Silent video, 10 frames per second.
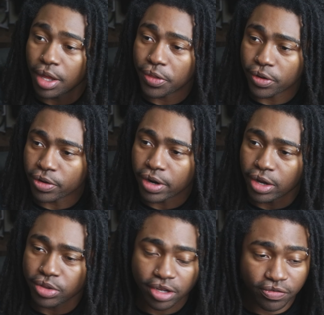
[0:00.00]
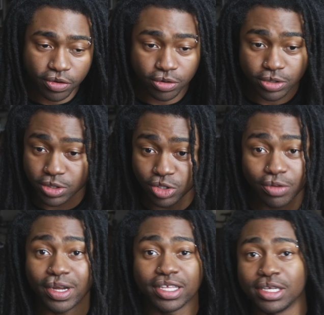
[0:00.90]
underground of course.
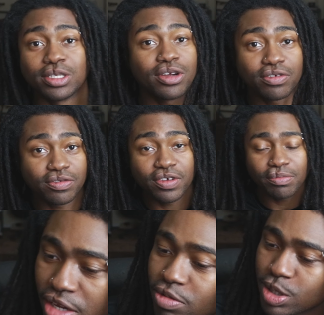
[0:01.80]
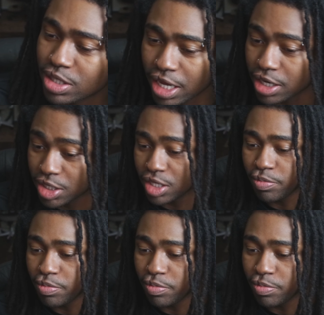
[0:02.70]
Nobody has heard of him. He wasn't actually